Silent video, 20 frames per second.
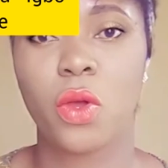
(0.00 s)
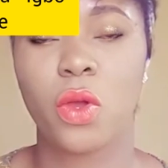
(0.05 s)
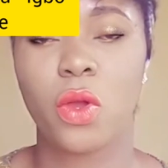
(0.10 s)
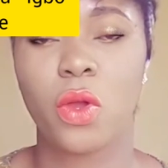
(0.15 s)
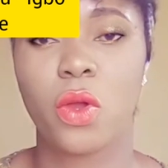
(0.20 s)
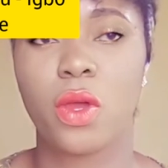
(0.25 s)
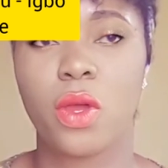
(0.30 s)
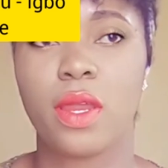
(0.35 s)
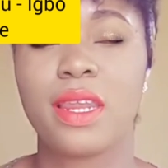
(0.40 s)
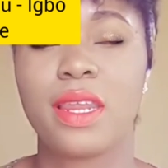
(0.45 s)

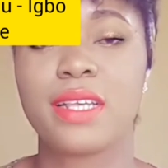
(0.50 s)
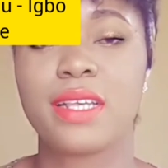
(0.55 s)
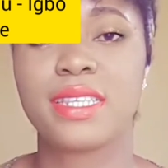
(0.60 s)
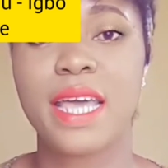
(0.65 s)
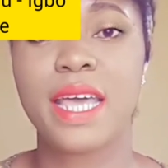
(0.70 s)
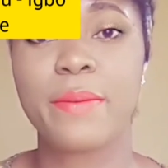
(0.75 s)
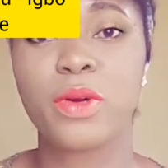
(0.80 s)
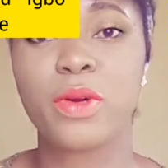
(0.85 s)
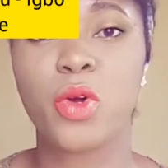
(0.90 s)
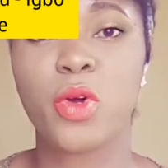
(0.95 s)
The same
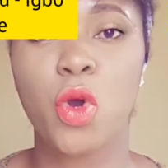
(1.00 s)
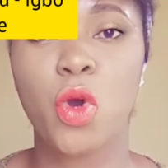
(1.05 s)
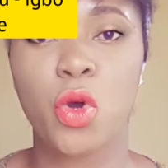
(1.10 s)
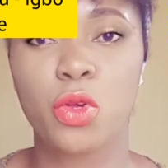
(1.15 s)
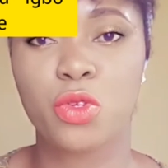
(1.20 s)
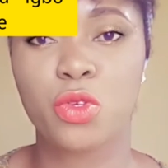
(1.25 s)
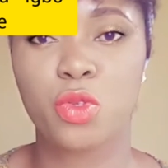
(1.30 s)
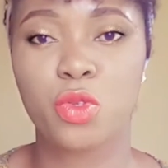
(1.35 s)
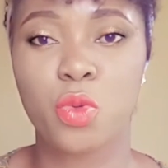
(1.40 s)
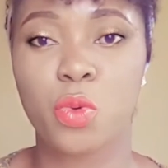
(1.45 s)
goes to
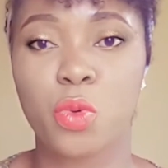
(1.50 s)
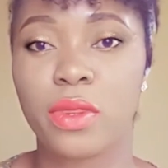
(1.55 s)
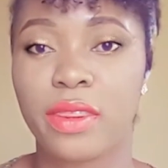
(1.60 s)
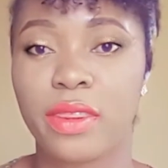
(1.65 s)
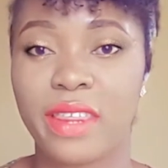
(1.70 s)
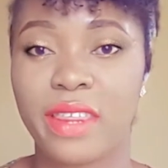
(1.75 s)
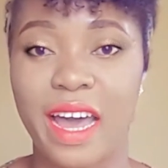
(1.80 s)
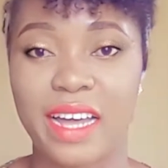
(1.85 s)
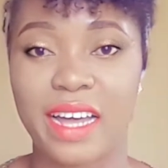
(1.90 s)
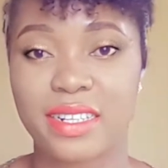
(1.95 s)

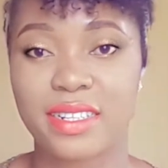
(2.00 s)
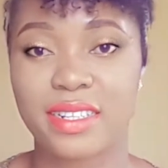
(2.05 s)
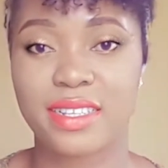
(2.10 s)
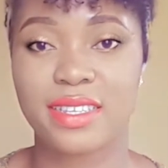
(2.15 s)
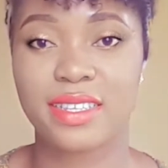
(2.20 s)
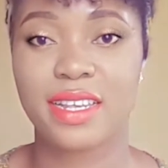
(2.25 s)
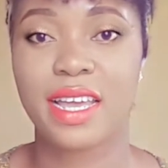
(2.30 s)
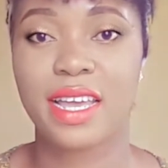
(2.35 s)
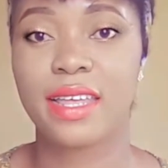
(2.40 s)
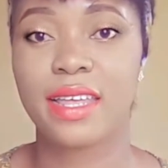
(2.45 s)
that
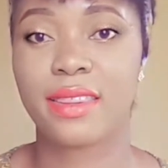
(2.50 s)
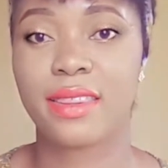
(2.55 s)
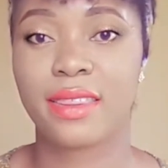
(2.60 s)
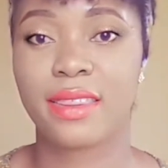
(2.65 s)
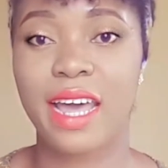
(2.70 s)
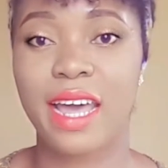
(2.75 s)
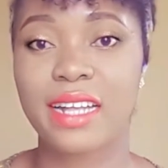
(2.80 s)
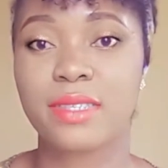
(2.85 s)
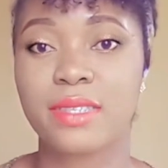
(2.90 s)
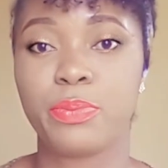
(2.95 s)

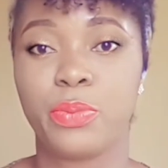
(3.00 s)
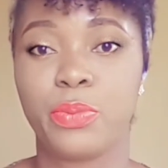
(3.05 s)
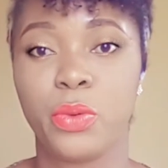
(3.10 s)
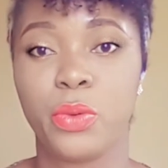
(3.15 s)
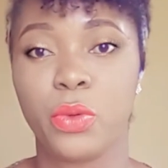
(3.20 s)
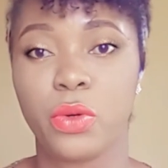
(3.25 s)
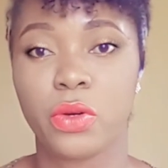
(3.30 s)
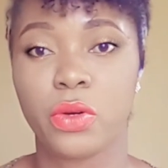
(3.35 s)
book.